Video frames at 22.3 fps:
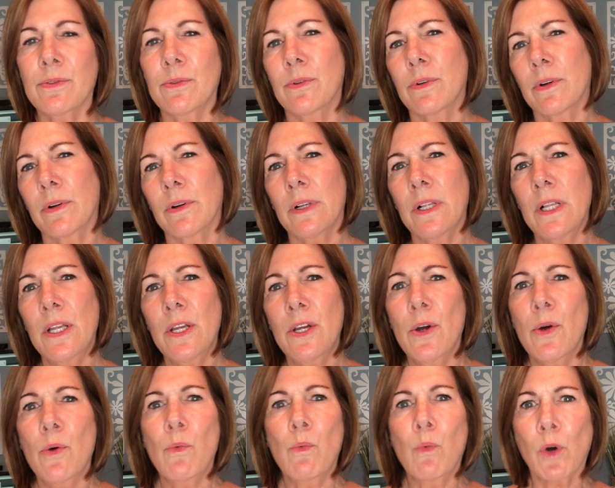or
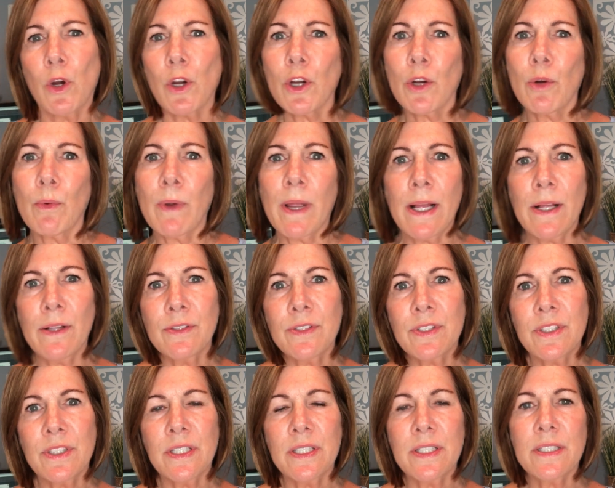workaround
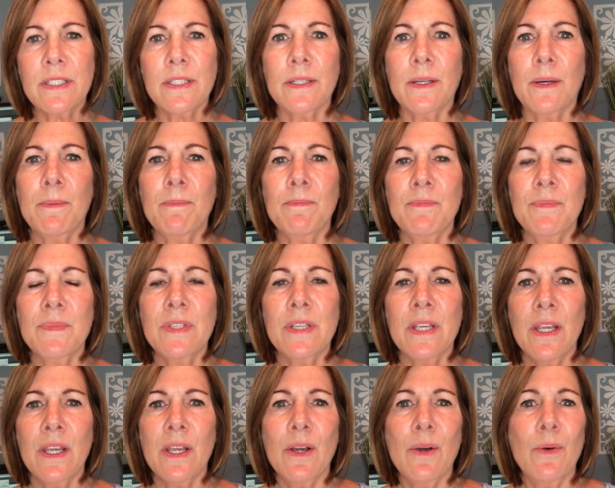systems
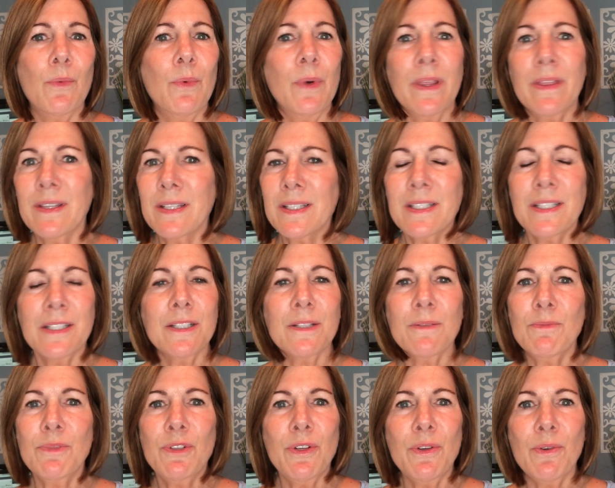when the
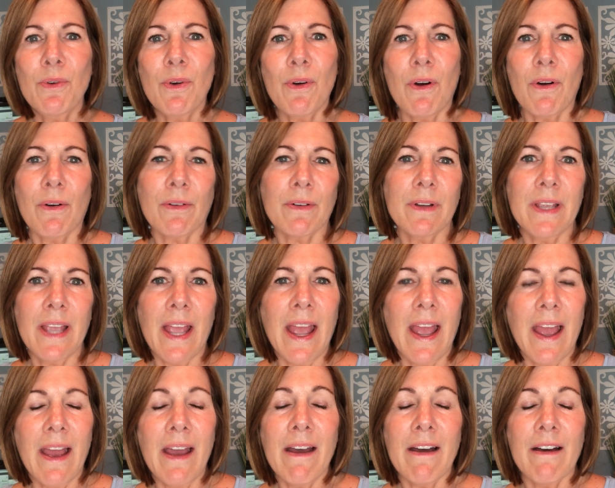systems you already
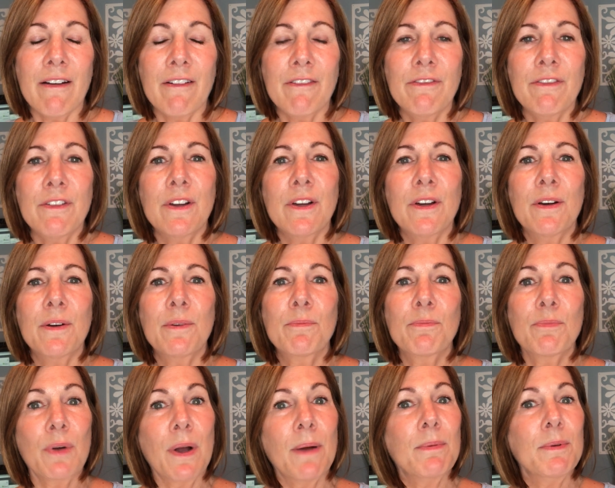have
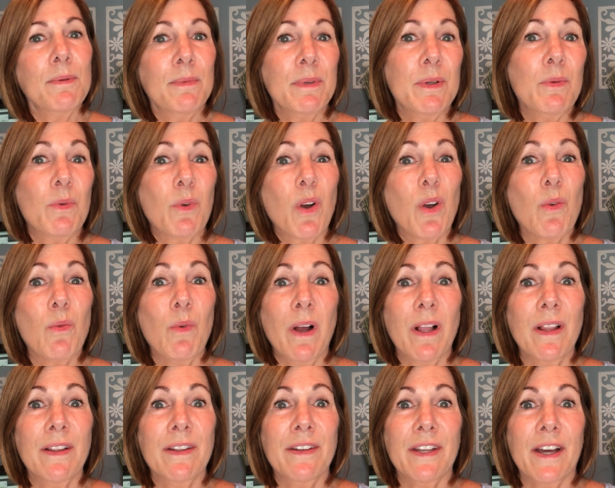probably work
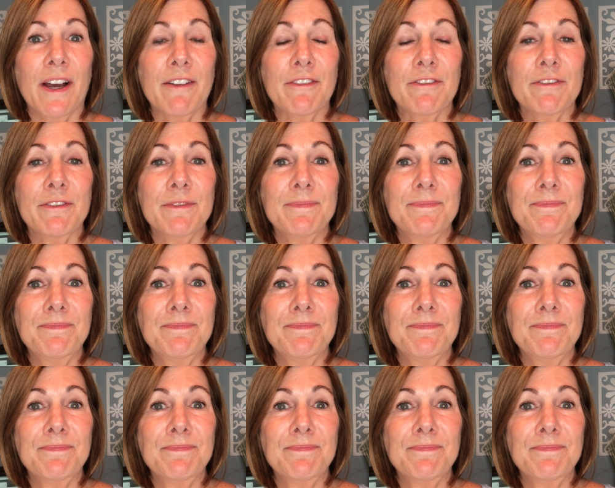well enough.